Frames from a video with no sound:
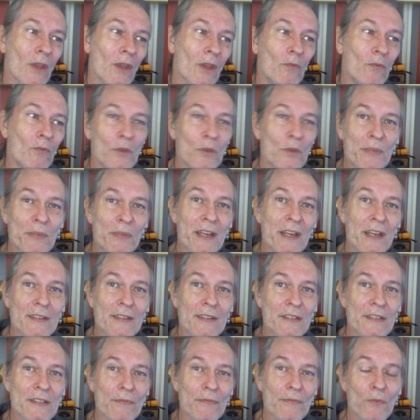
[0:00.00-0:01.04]
would be
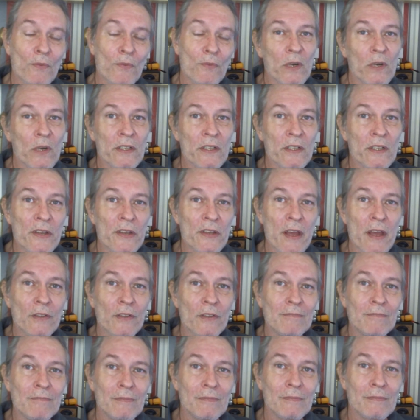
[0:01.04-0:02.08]
nice if one or the
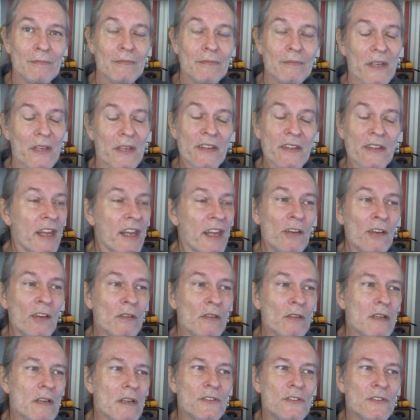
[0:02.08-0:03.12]
other, they don't
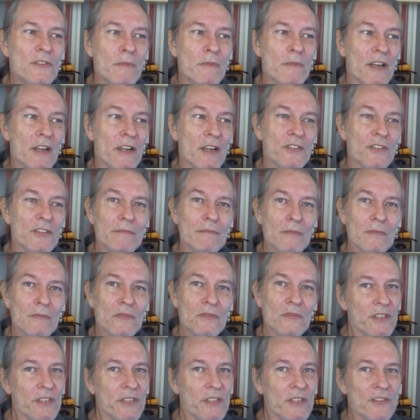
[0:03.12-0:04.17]
cost too much.
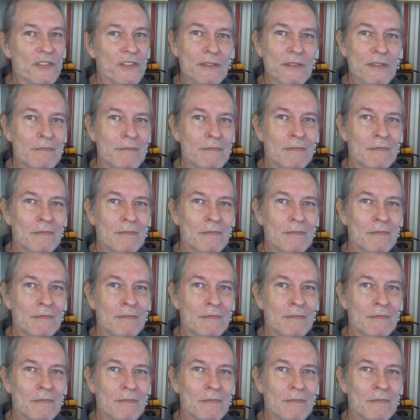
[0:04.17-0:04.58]
It's just,